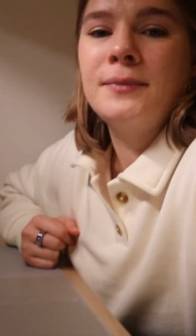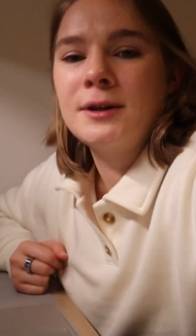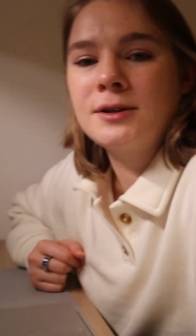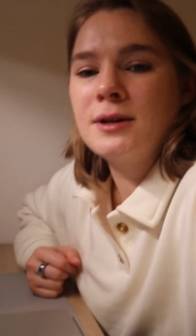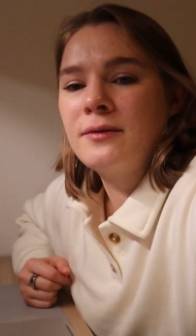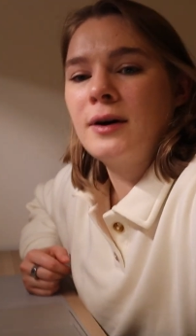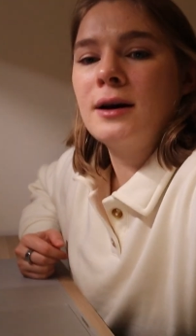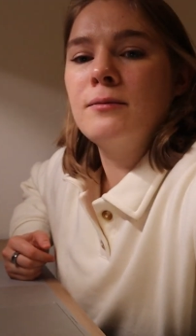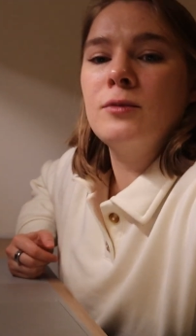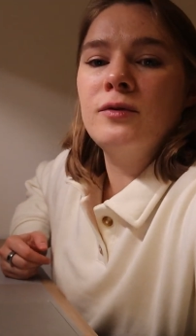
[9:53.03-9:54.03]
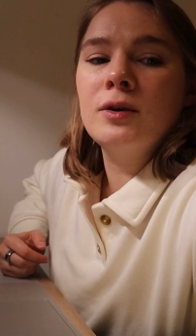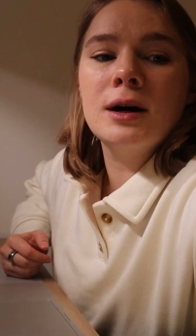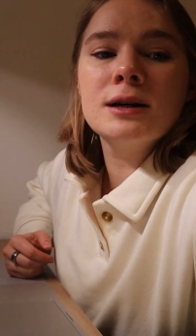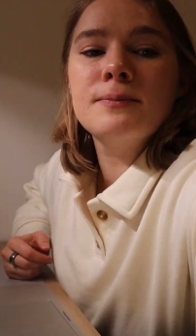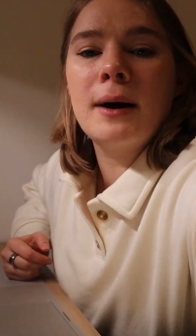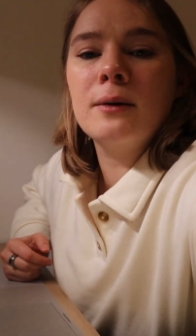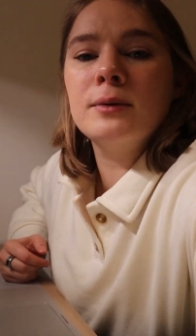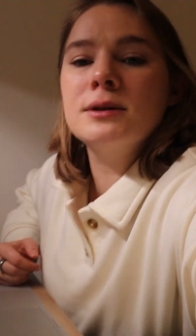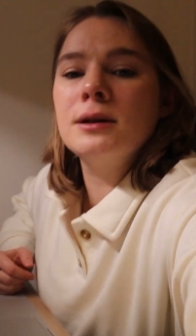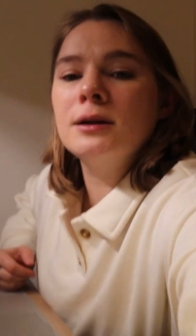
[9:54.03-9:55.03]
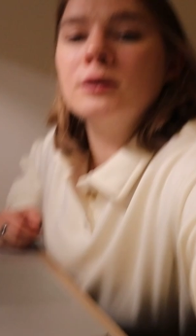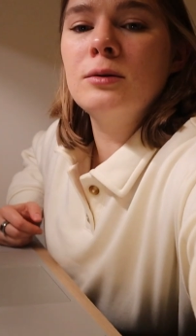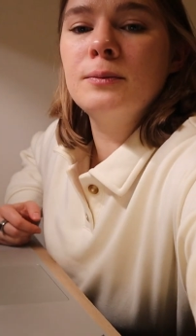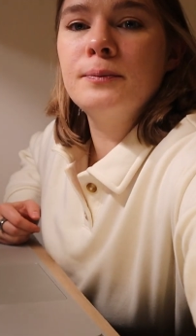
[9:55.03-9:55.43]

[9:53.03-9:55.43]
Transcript: Let's see if I can move you guys backwards a little.